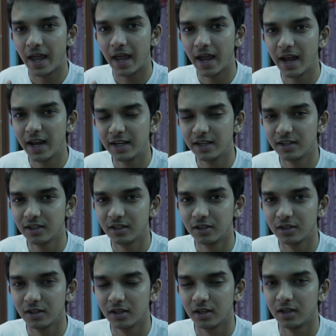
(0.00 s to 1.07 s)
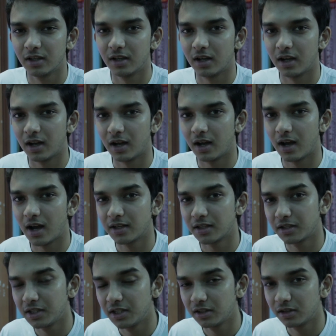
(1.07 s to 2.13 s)
And
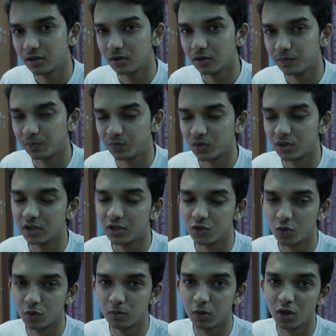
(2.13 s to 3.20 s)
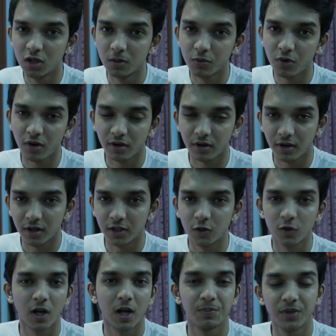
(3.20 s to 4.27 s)
underneath the 2 volume rocker
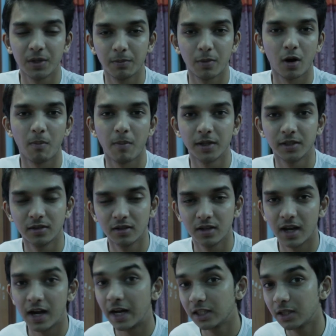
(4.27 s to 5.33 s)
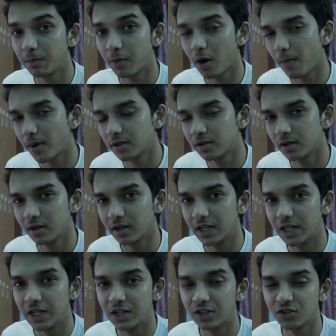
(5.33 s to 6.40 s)
you have the power button, and the power button
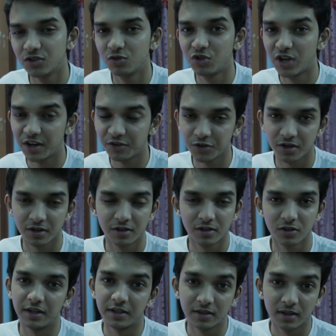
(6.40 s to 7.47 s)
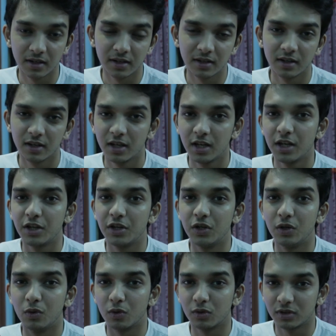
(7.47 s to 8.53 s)
is textured. Easily
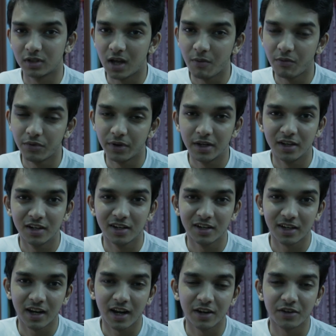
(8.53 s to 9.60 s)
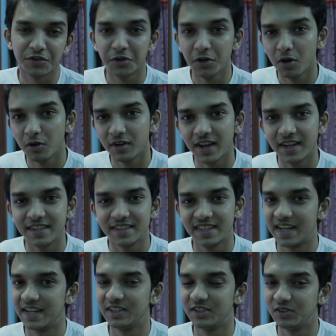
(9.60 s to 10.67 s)
your thumb finger can recognize
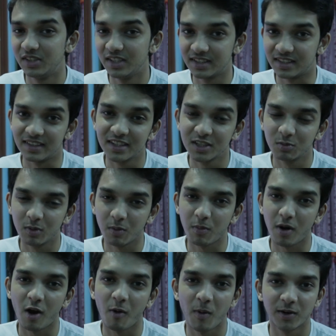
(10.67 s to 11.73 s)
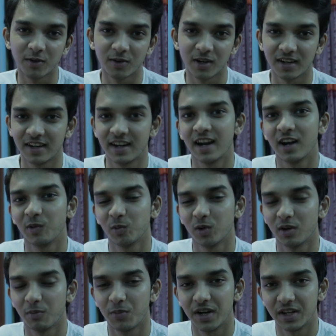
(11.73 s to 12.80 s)
that this is my power button, and here I'm
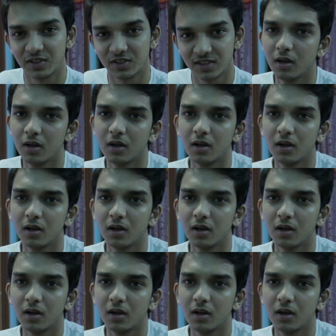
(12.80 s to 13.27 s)
gonna press.